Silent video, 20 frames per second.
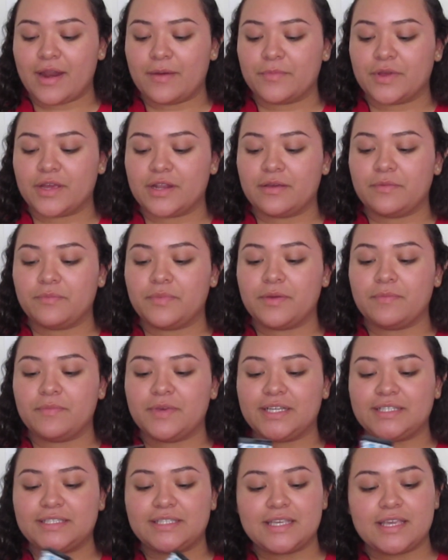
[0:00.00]
I'm gonna be
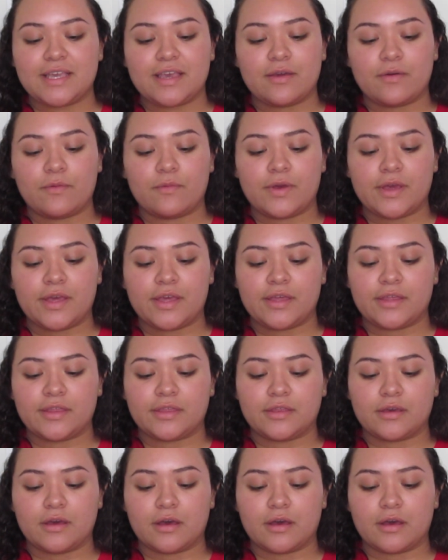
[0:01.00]
mixing it with